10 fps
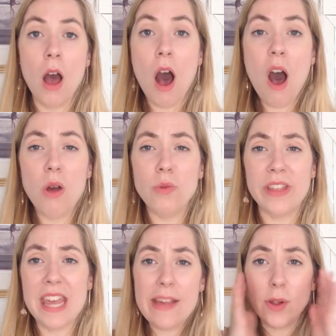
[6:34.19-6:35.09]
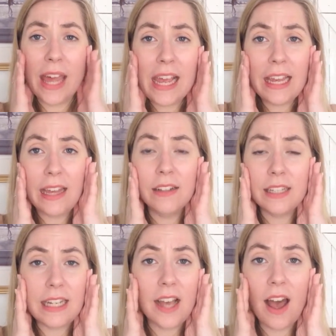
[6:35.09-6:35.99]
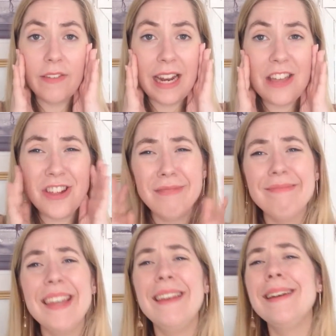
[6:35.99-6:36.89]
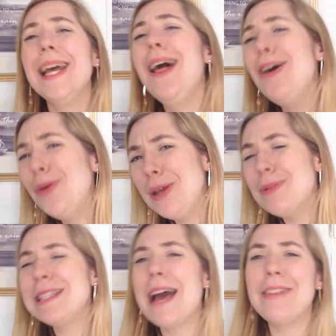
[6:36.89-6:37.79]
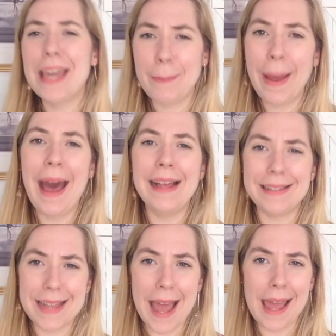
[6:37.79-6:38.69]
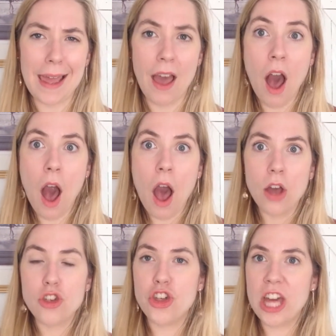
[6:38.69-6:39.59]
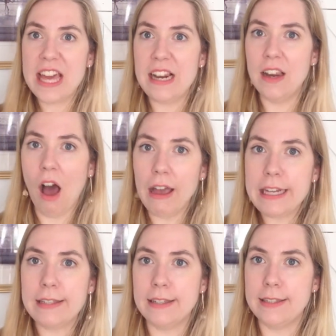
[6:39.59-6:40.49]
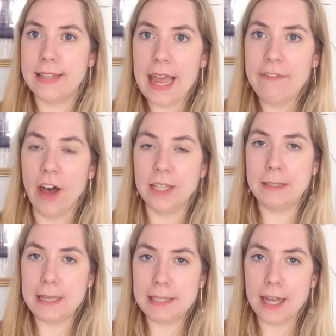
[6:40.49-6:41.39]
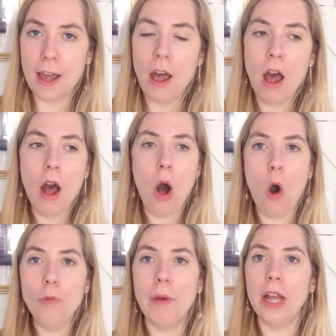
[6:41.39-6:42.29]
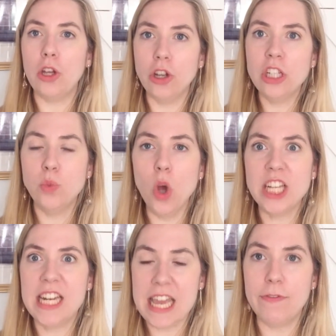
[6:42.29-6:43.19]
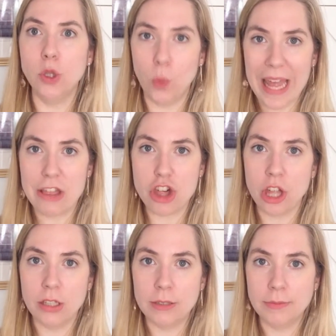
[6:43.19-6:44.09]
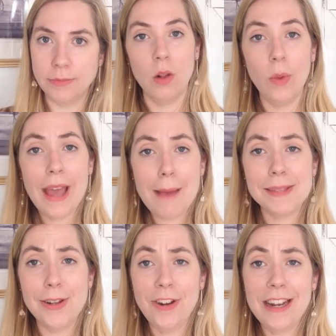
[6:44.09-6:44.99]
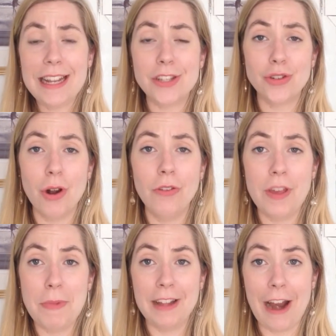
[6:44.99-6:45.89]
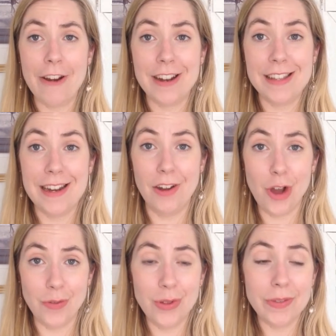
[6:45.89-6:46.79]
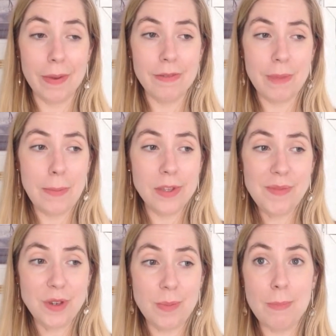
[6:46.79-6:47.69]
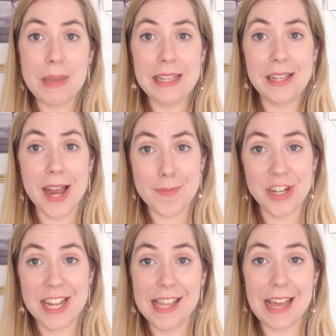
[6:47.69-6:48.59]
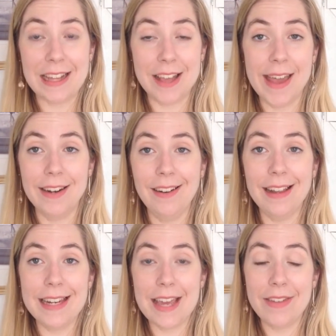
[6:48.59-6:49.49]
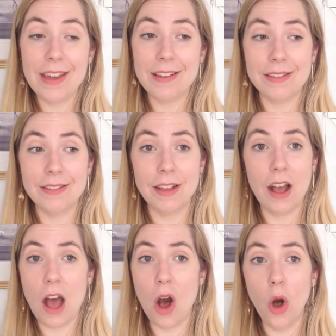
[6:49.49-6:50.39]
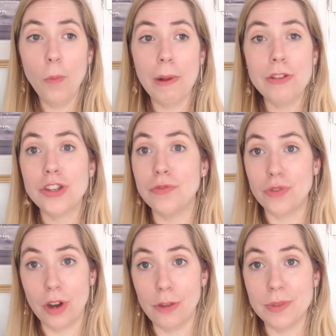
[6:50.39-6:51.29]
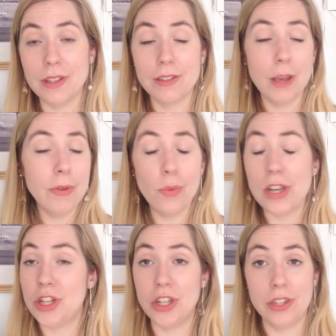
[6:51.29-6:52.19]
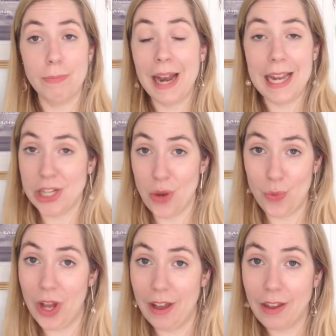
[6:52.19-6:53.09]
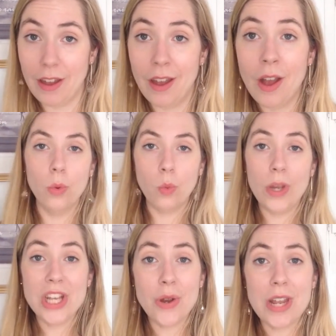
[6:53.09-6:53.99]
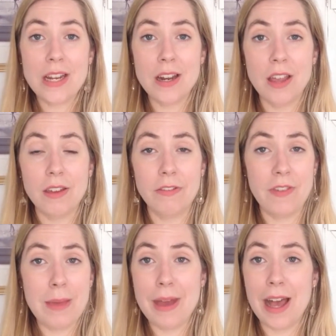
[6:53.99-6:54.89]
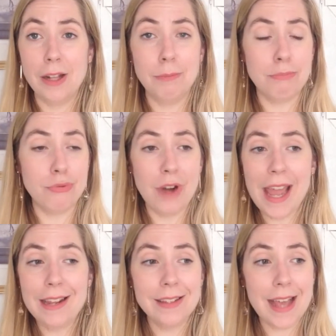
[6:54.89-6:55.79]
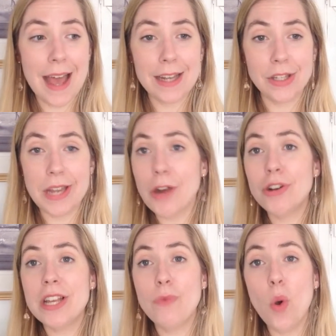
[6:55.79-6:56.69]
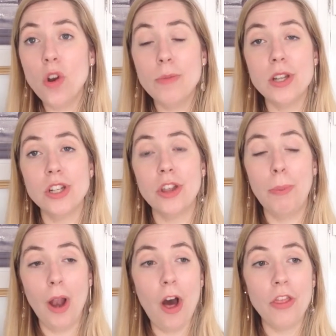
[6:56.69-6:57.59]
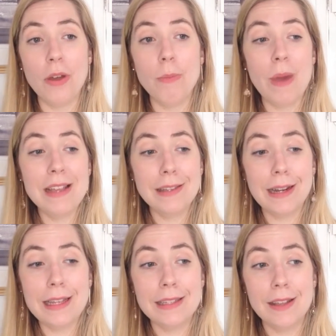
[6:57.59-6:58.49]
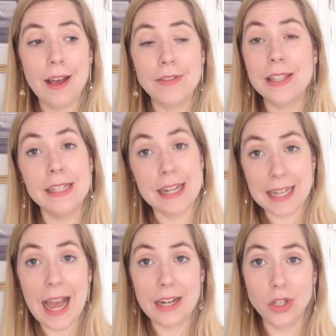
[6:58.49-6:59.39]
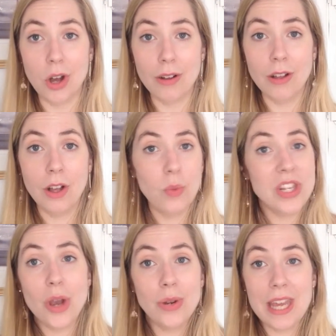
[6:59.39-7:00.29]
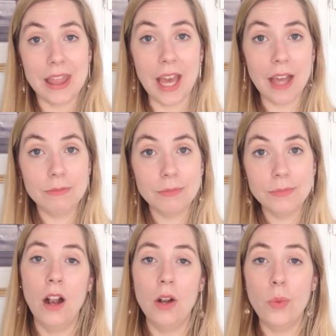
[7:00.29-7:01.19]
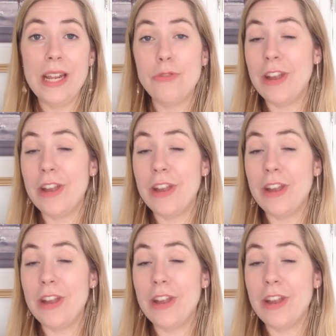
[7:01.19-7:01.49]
Oh, the evil king killed an entire village? Oh, he was having a bad day. She lied to save her sister? Oh my goodness, what an evil witch. We absolutely need strong female characters in our novels, but people seem to be misinterpreting that title and giving us a whole bunch of tropes, some of which just plain don't work. We don't need another female, brain-dead, decorative ornament to the plot that basically serves as an attack dog. We don't need that. We need